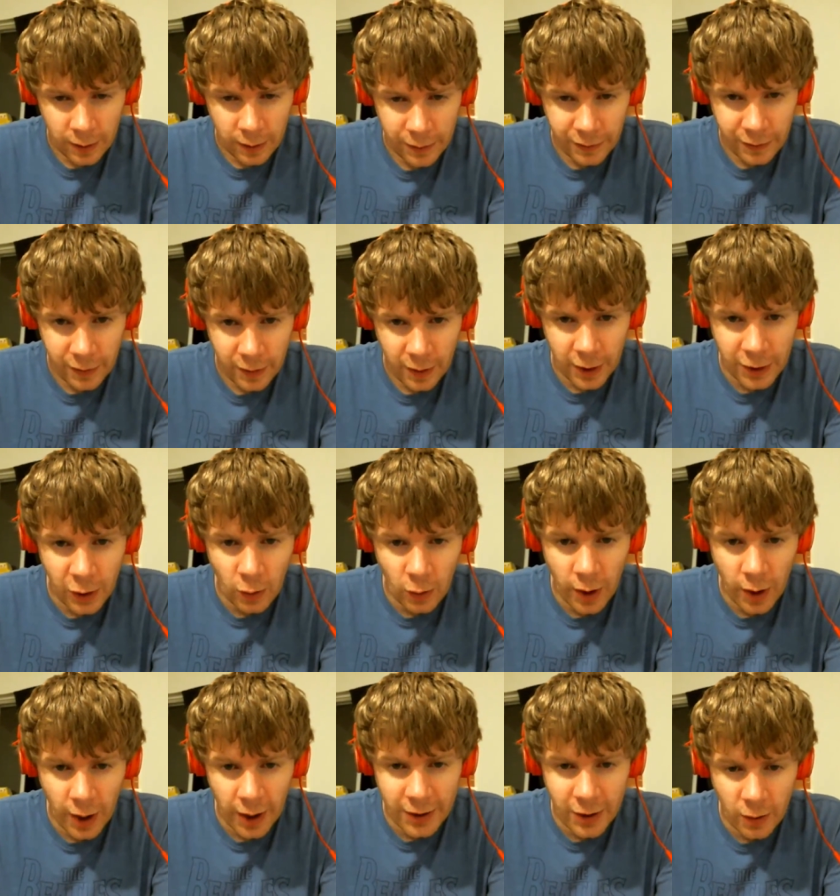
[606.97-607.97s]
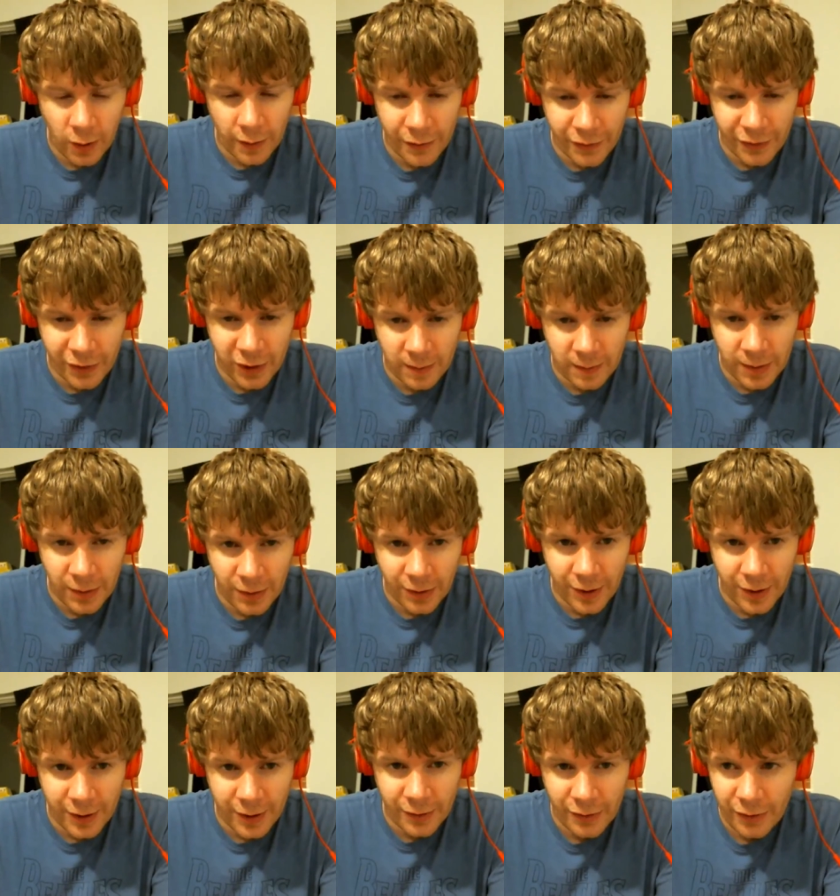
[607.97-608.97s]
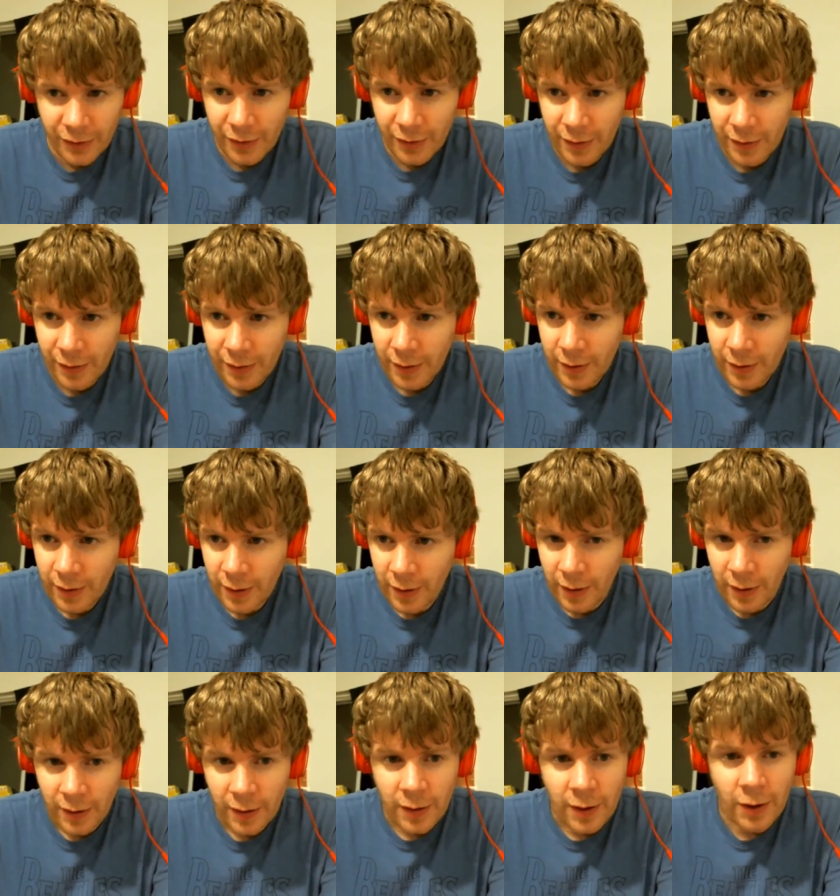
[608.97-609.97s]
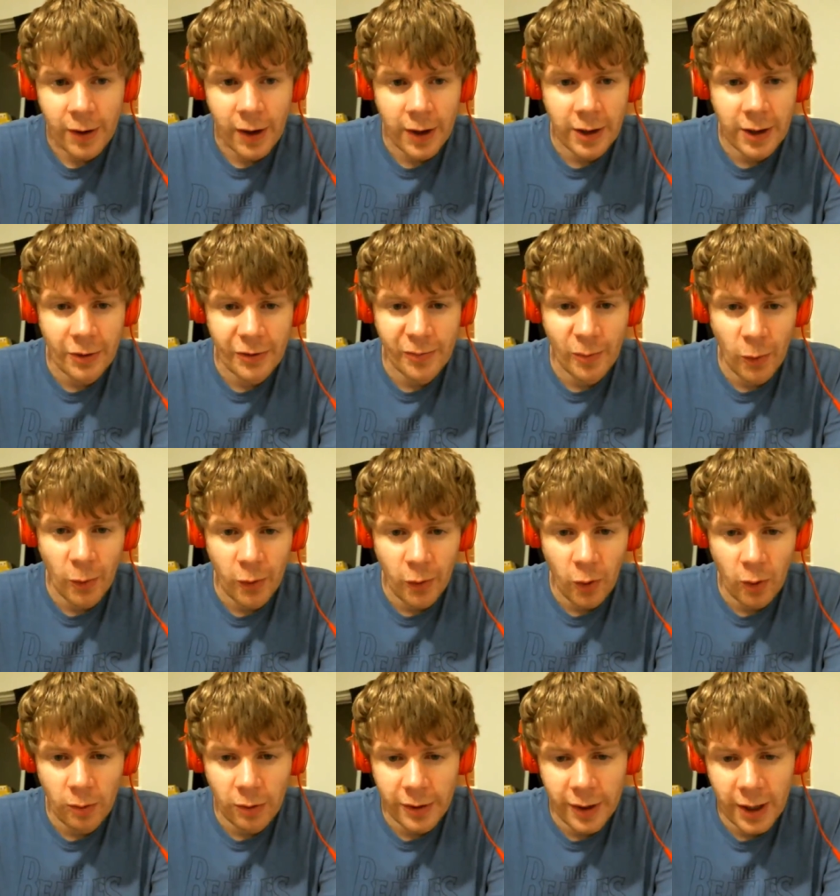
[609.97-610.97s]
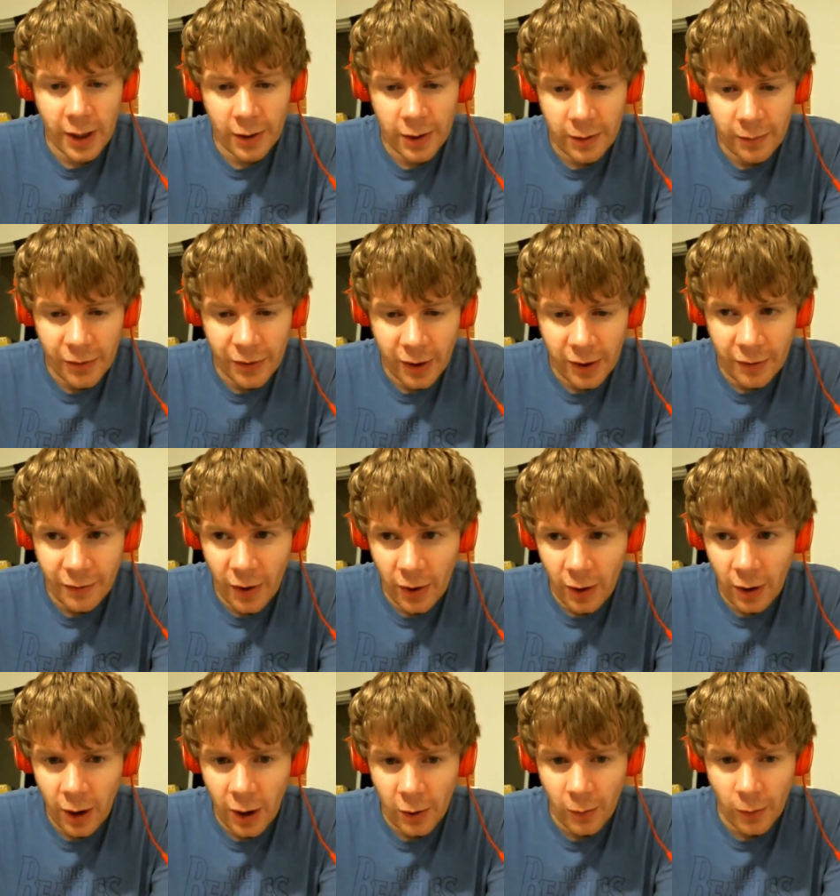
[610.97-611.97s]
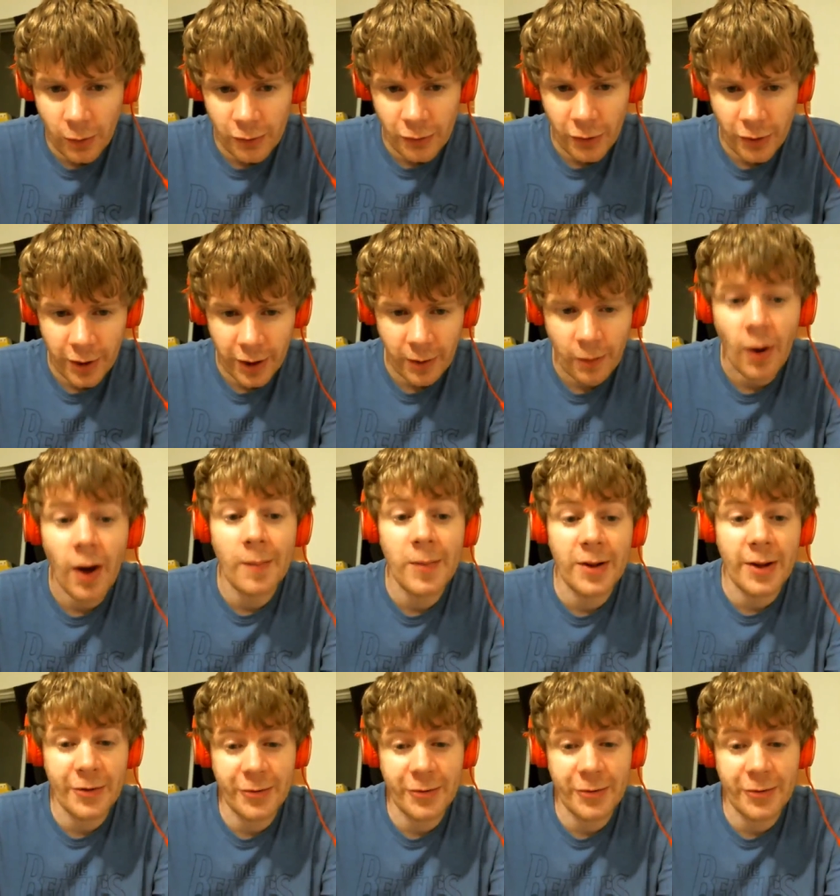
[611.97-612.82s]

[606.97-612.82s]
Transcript: Let's see. I know I've seen him in things. Okay, he looks more normal now. He was kind of awkward looking. Well, I